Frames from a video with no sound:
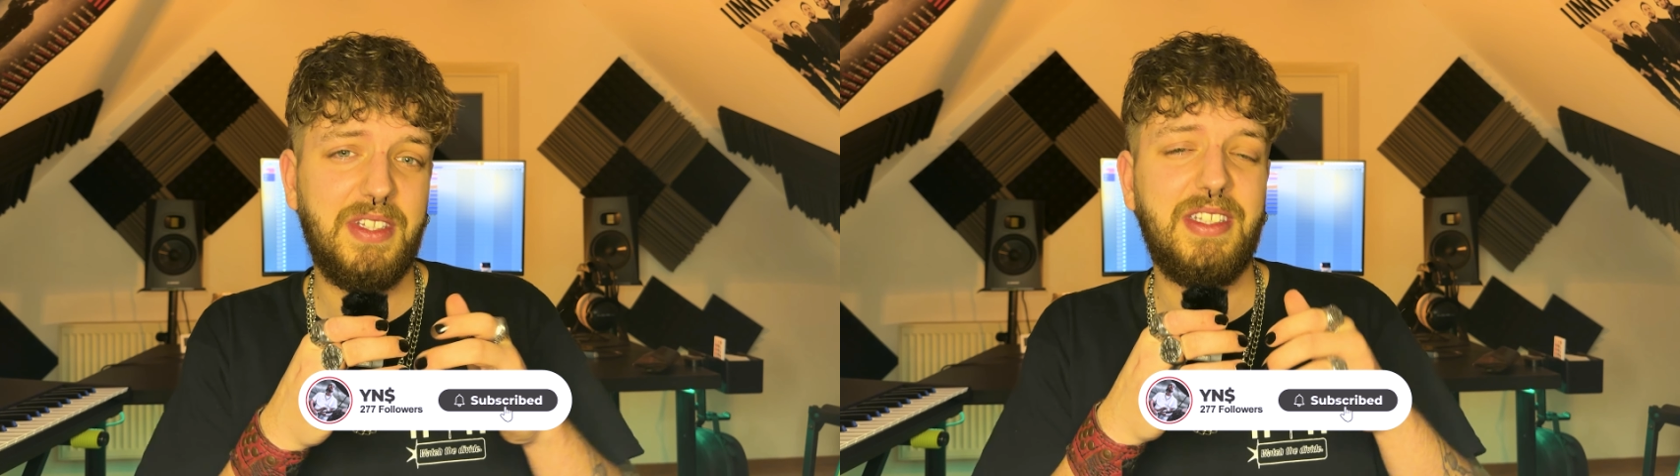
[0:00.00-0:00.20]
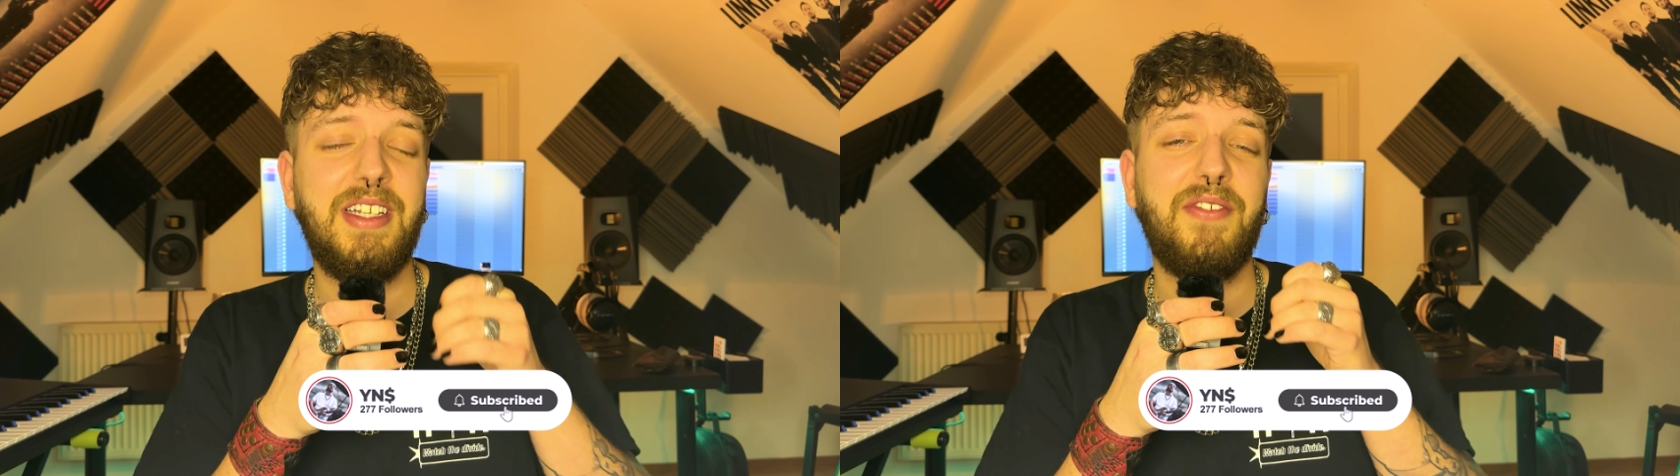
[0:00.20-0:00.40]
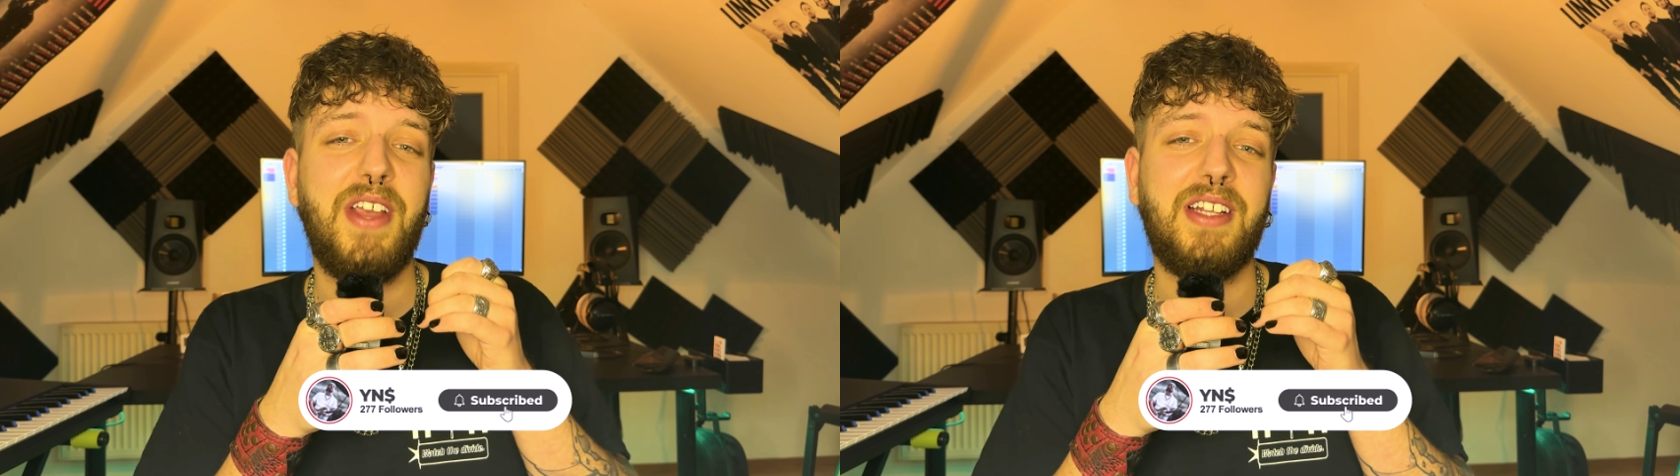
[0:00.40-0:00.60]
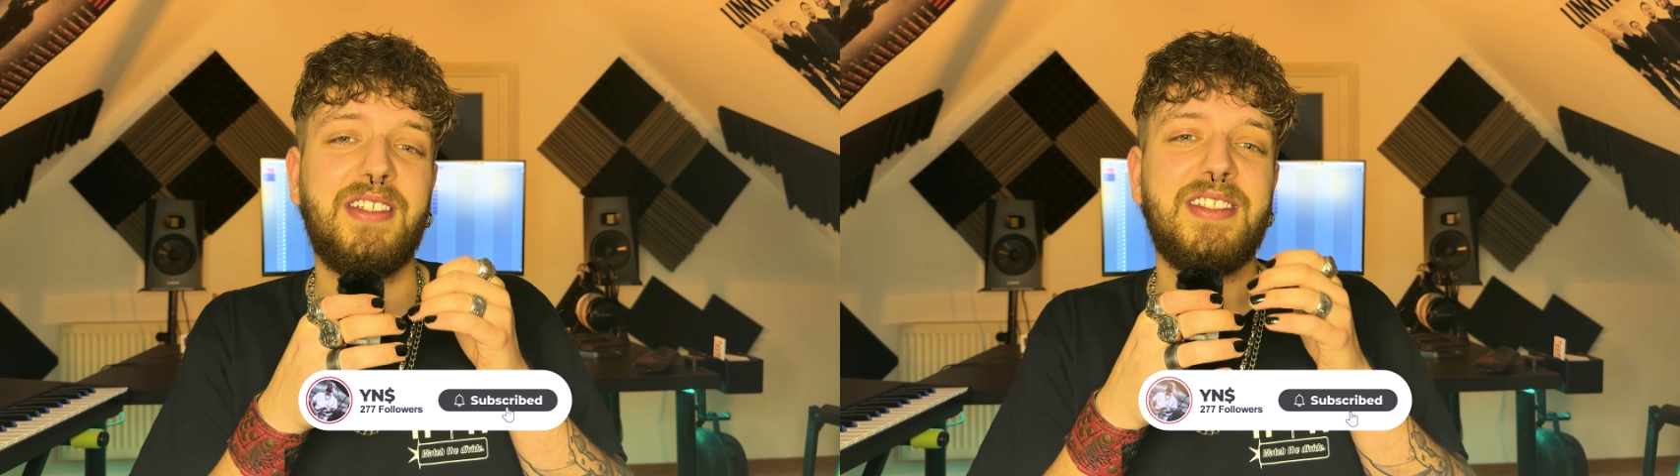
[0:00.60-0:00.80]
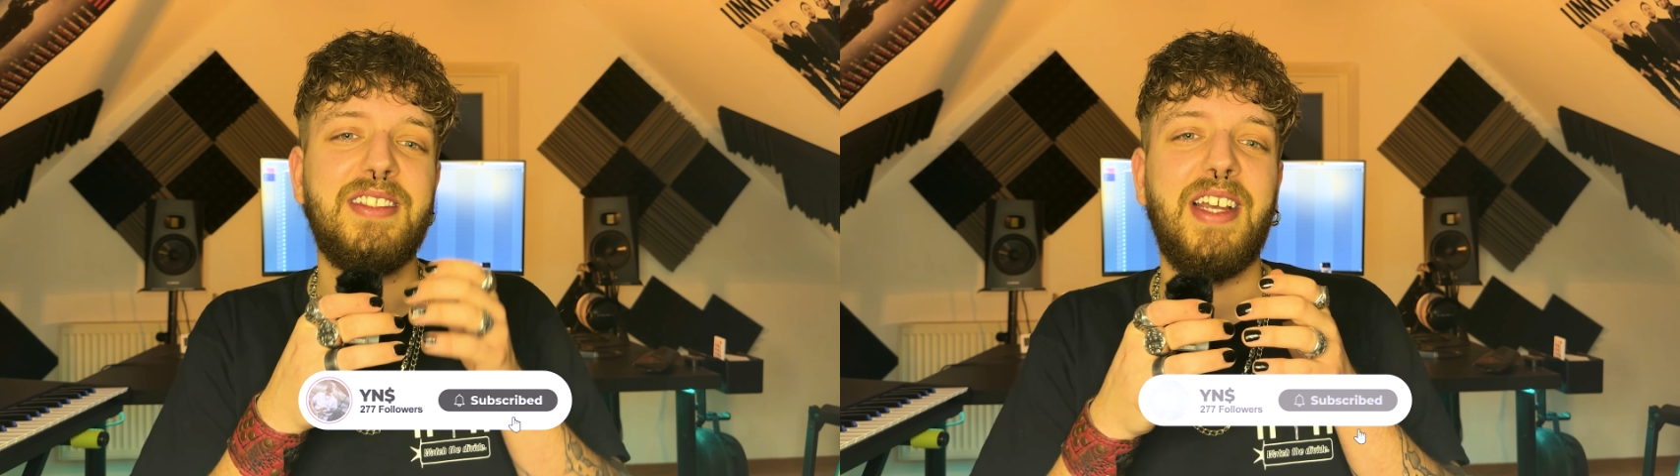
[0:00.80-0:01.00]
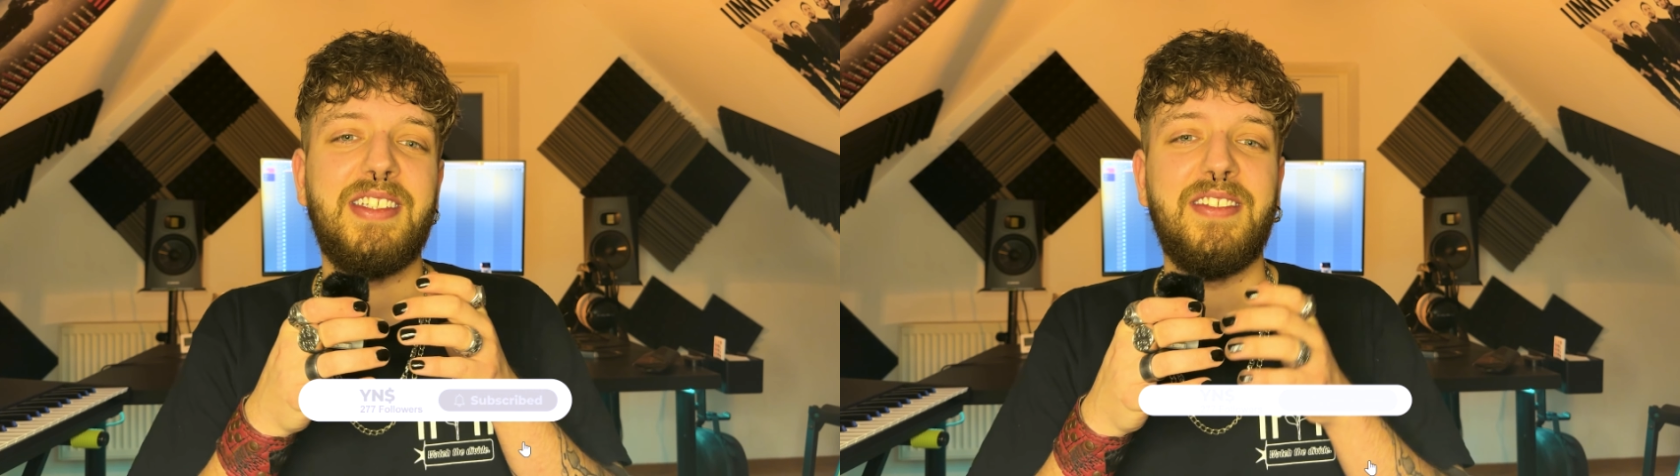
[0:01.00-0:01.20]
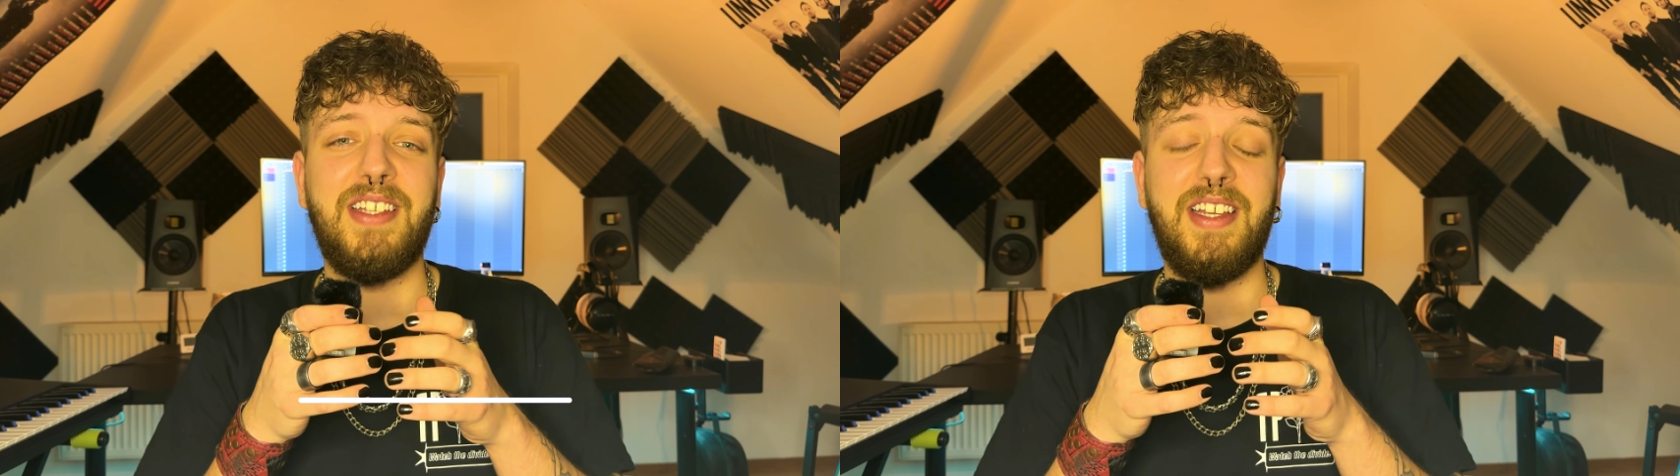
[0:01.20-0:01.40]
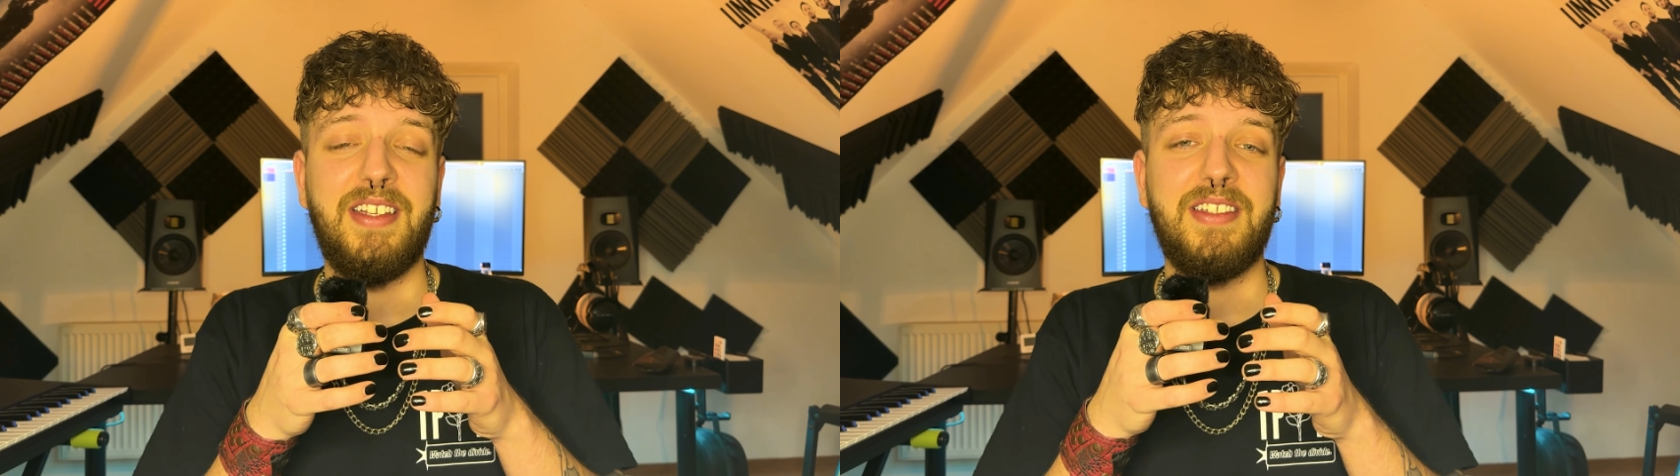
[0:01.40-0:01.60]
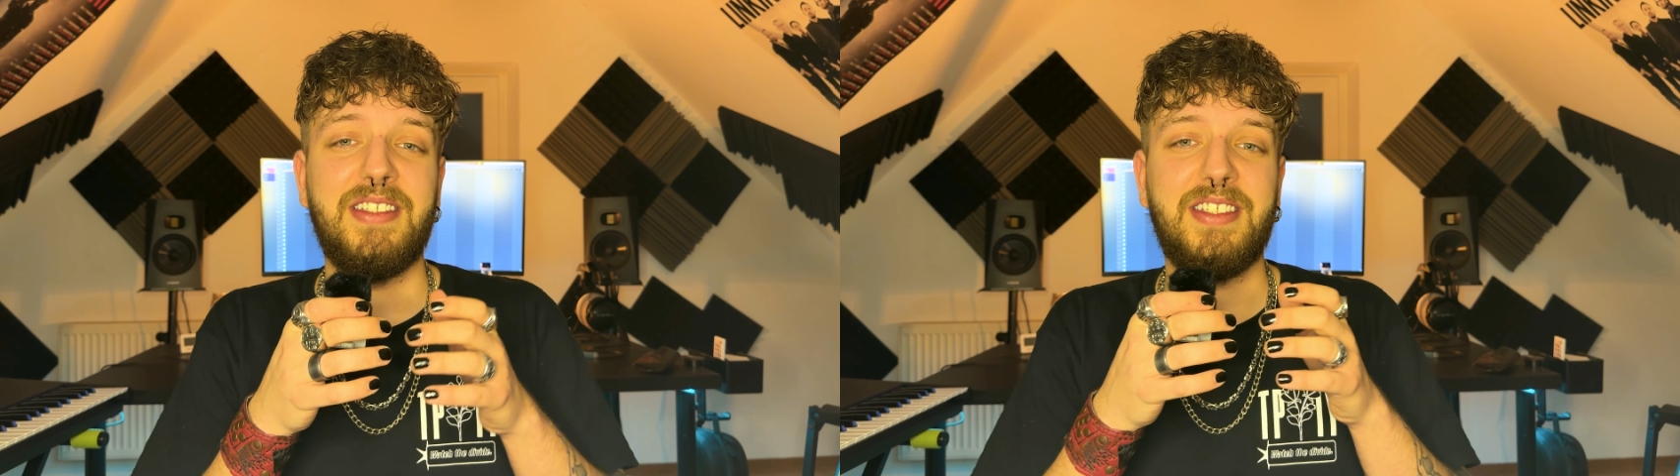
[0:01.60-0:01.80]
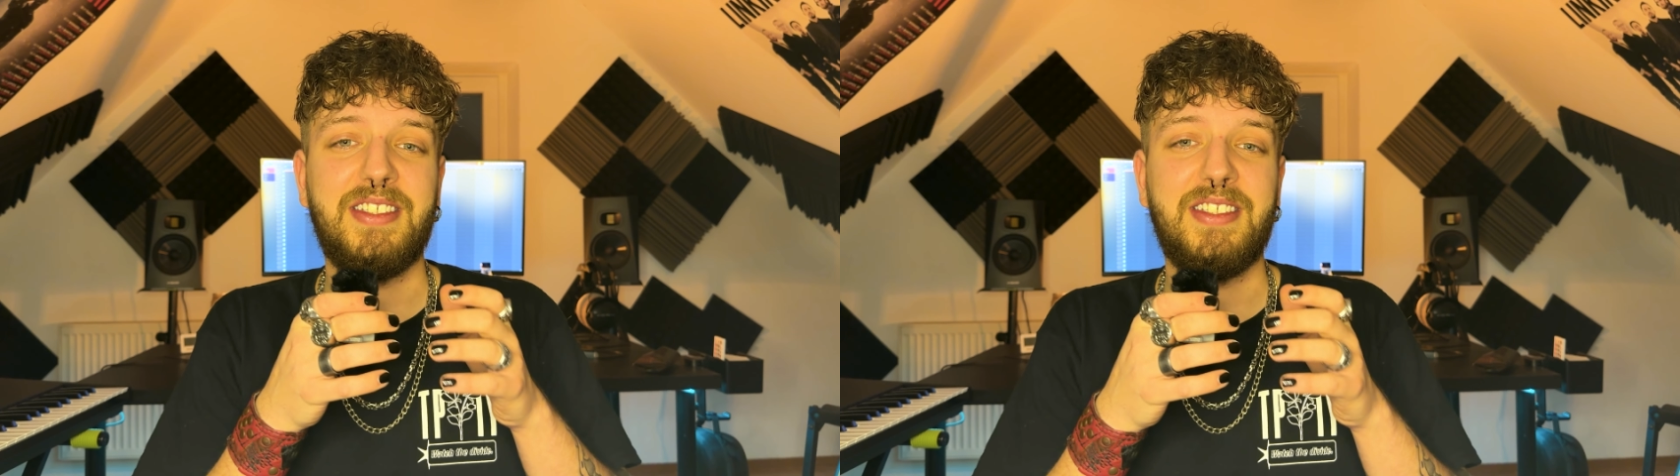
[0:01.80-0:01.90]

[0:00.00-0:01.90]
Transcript: the effect is night and day. The